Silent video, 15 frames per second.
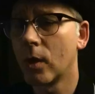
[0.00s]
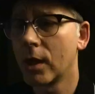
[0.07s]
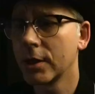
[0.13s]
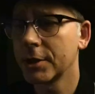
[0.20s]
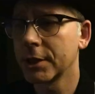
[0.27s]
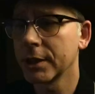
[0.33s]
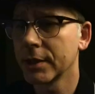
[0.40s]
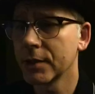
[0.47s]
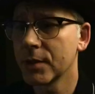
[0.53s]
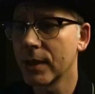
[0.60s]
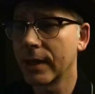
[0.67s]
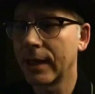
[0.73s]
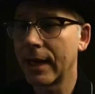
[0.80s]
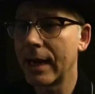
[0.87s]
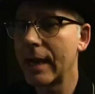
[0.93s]
watches
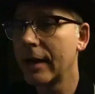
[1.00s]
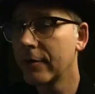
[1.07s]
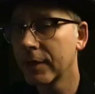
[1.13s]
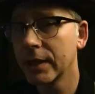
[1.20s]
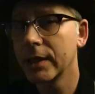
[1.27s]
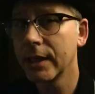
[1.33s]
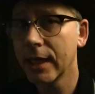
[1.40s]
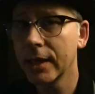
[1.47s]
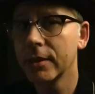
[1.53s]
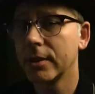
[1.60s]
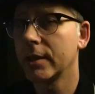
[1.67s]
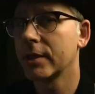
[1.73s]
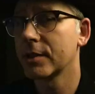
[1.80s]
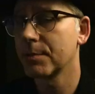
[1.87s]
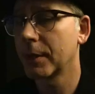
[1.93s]
that I haven't yet
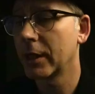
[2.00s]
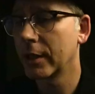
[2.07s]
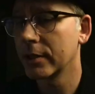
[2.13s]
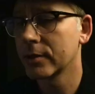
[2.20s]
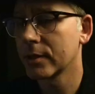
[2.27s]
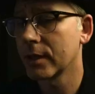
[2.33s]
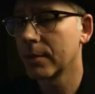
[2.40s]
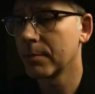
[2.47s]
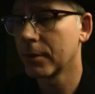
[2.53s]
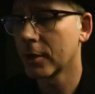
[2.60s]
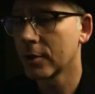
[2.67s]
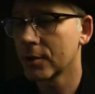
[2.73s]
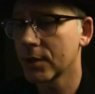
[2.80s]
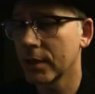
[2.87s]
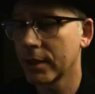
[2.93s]
experienced in
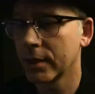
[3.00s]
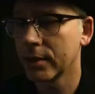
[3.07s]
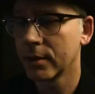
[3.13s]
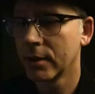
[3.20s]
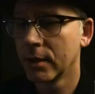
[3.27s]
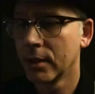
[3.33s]
person,